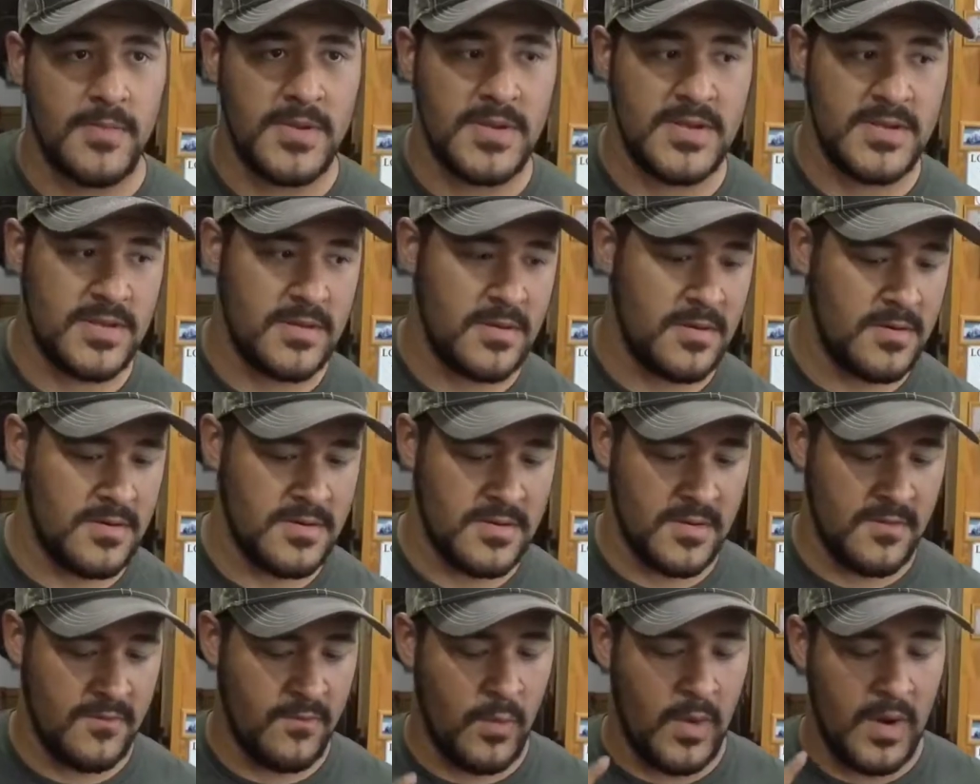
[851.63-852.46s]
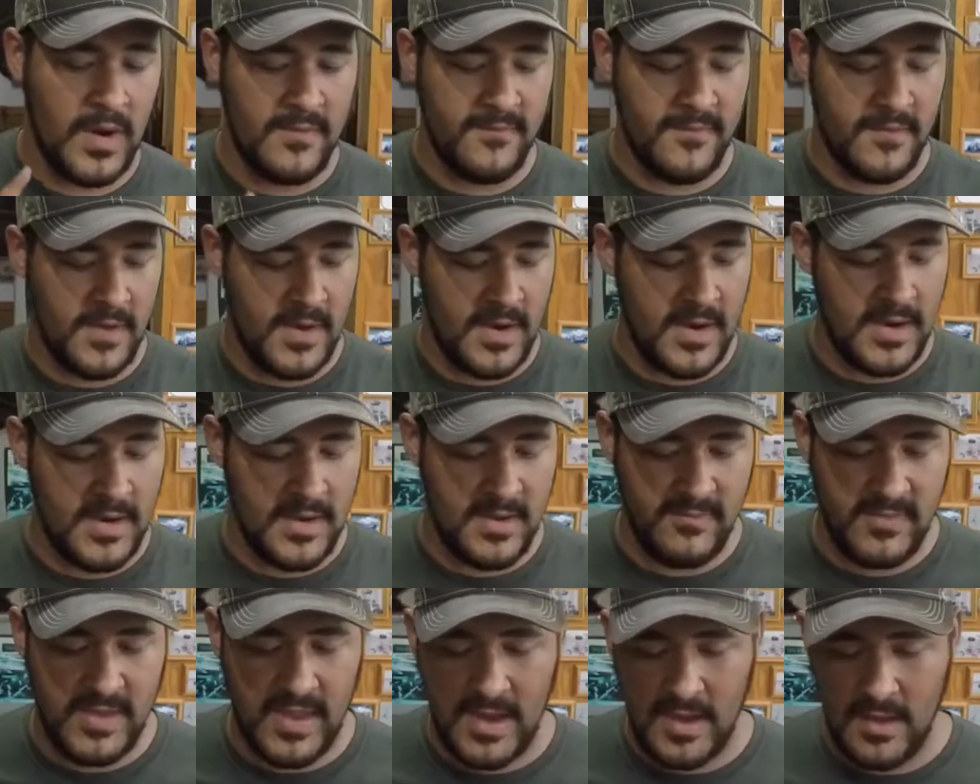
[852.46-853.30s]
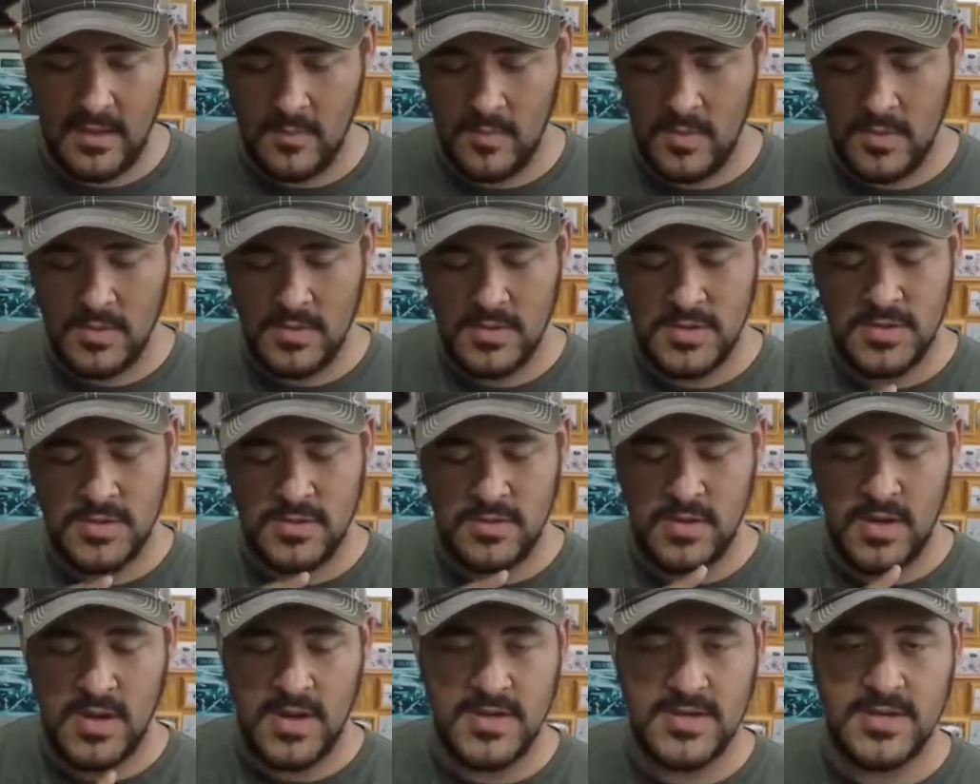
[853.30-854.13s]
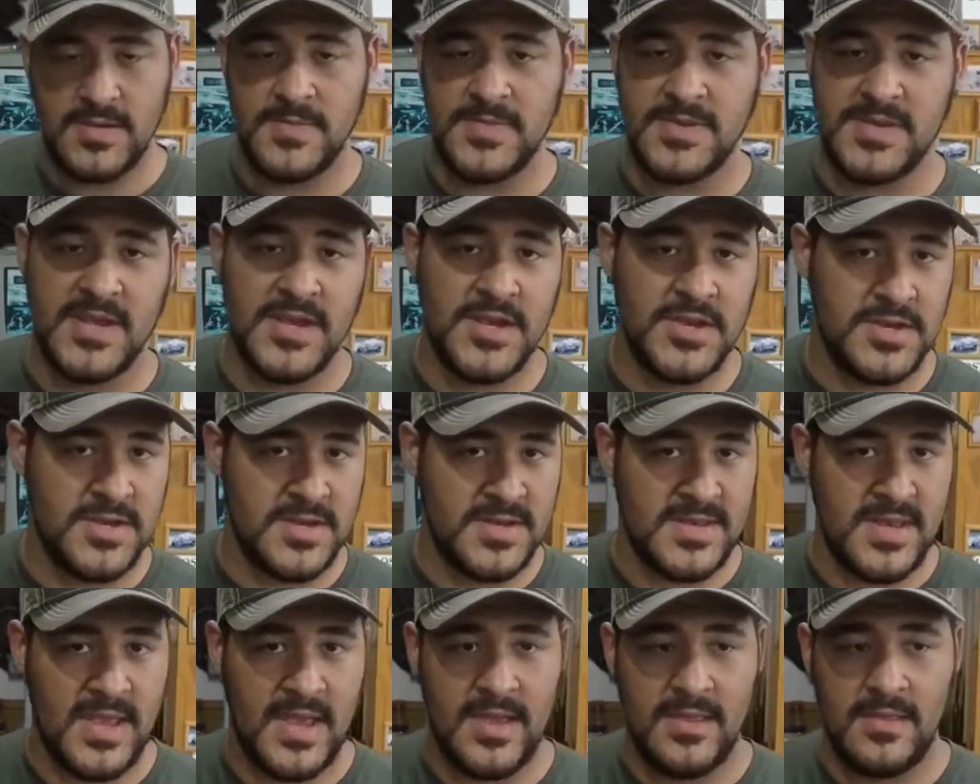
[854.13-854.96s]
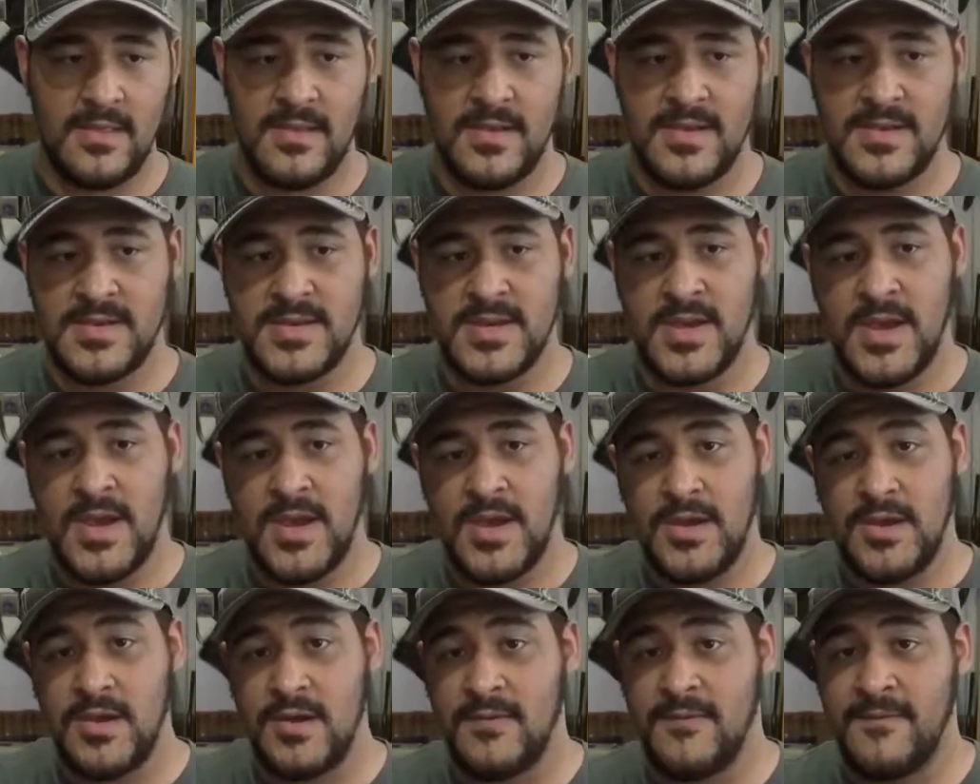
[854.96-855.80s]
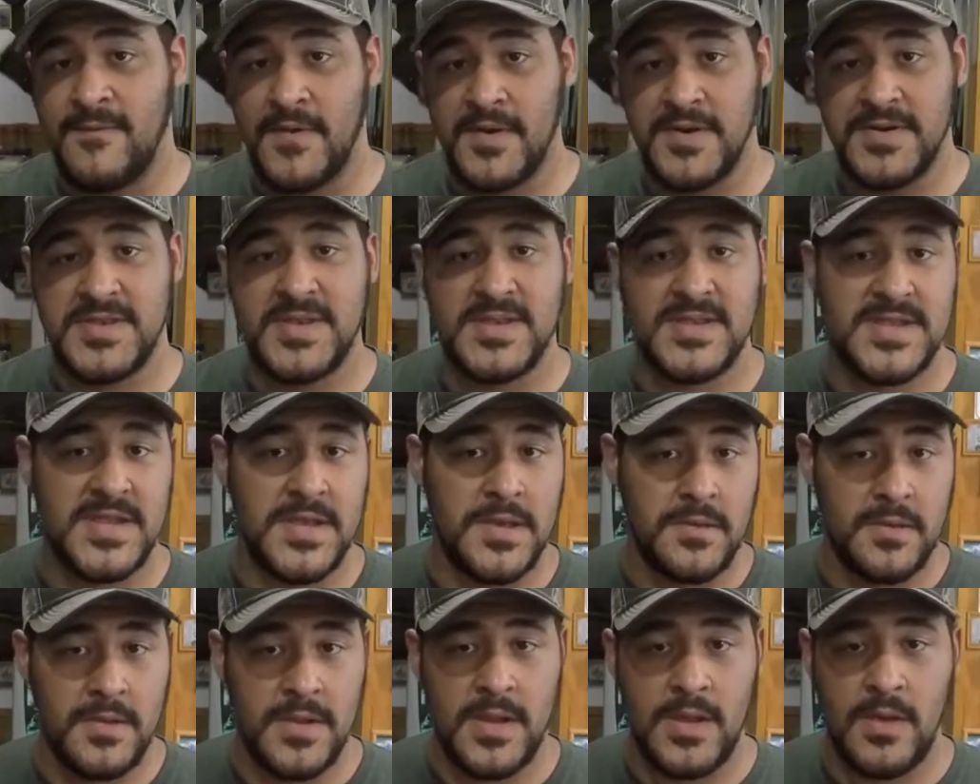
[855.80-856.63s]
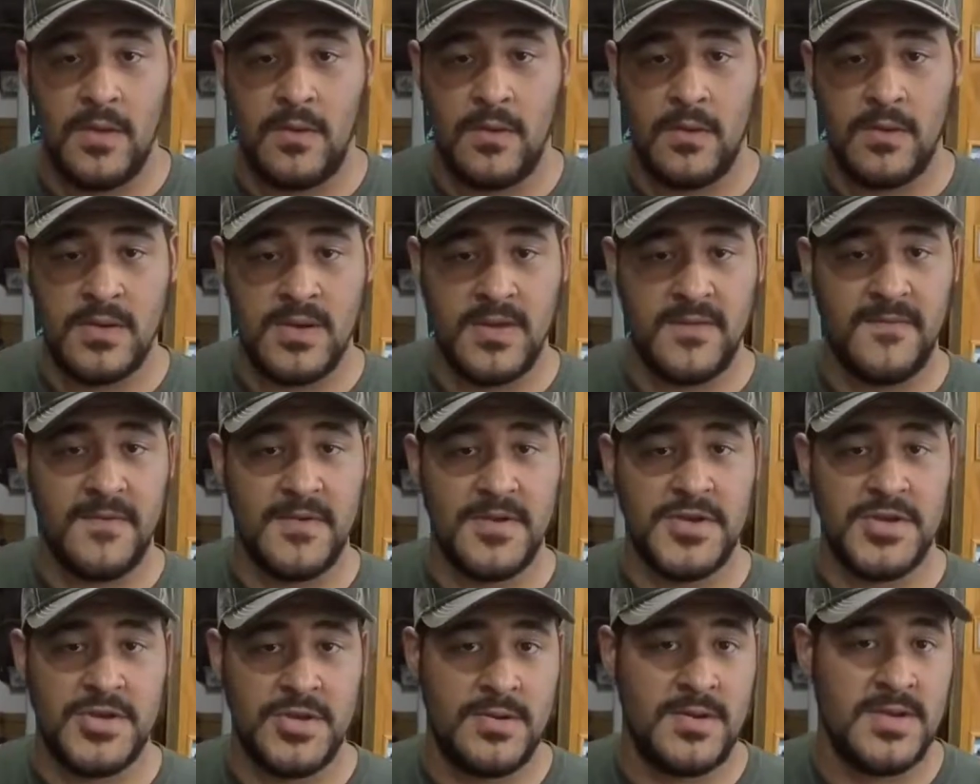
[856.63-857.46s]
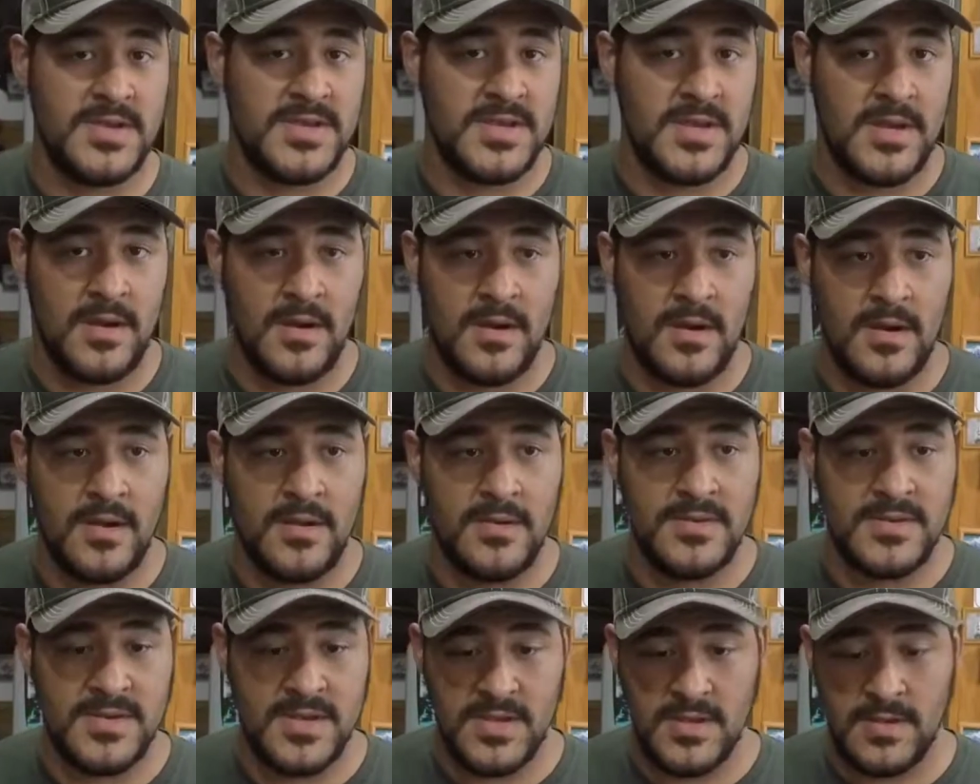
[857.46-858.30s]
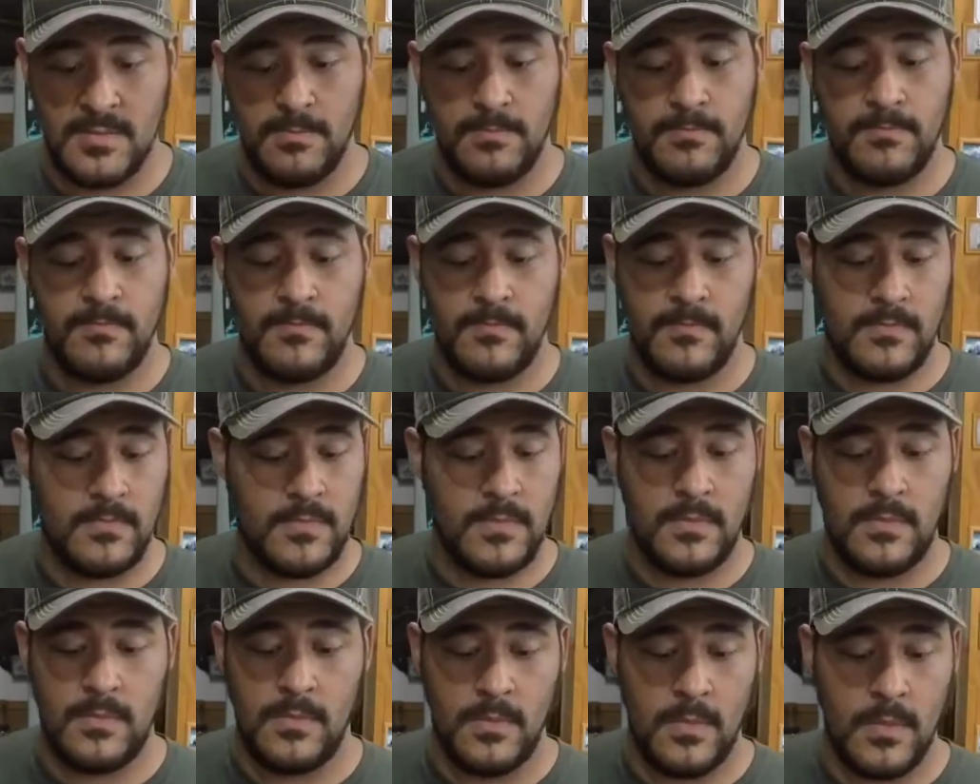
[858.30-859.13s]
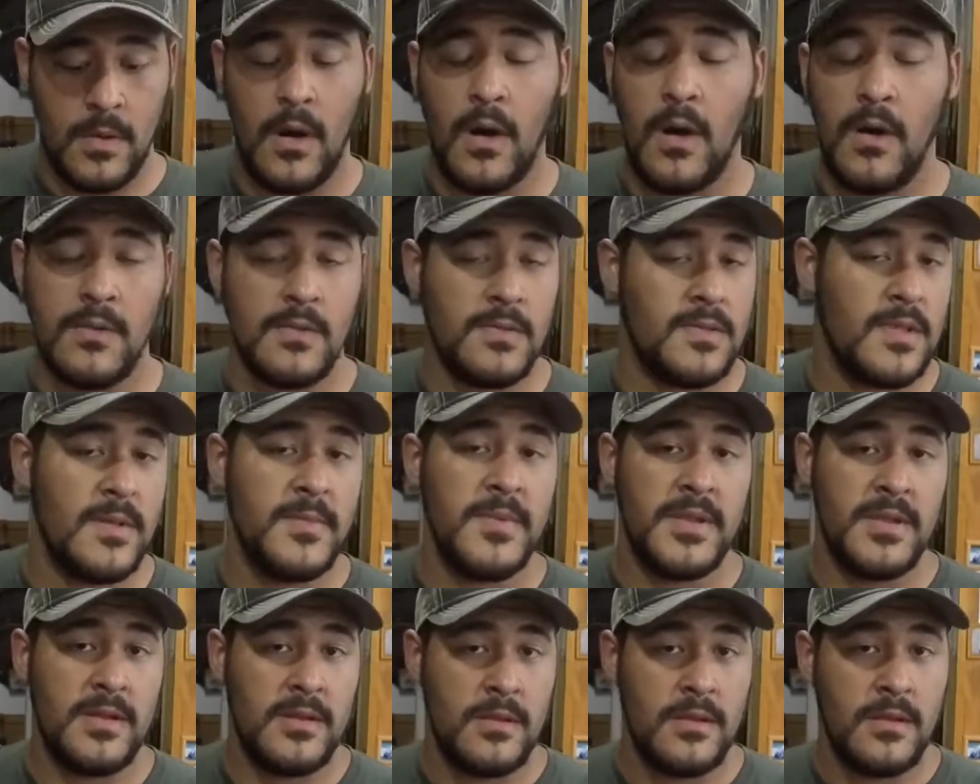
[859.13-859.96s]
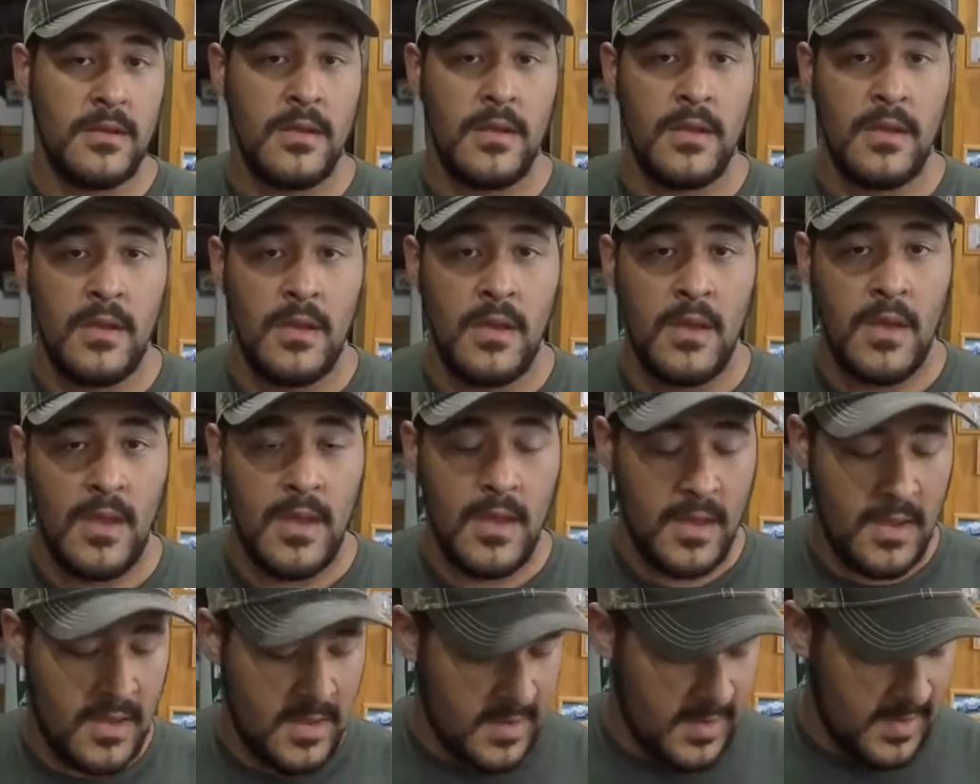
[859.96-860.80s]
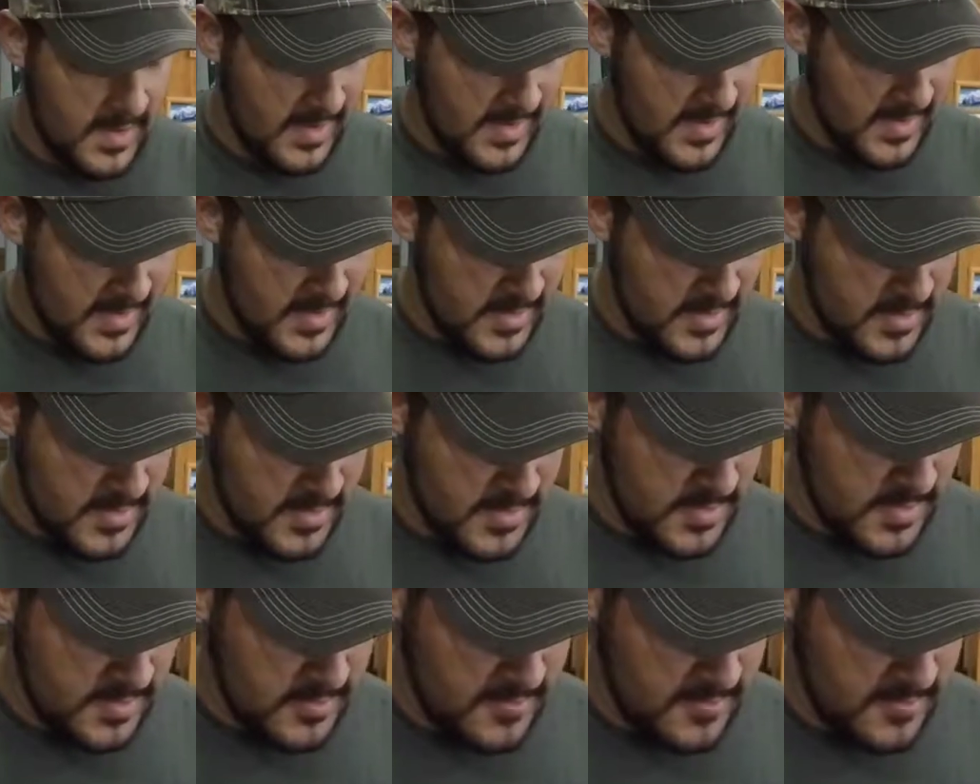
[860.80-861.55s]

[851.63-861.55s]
There's a wide variety of calibers, customization is endless, your versatility on different shooting scenarios is unlimited, and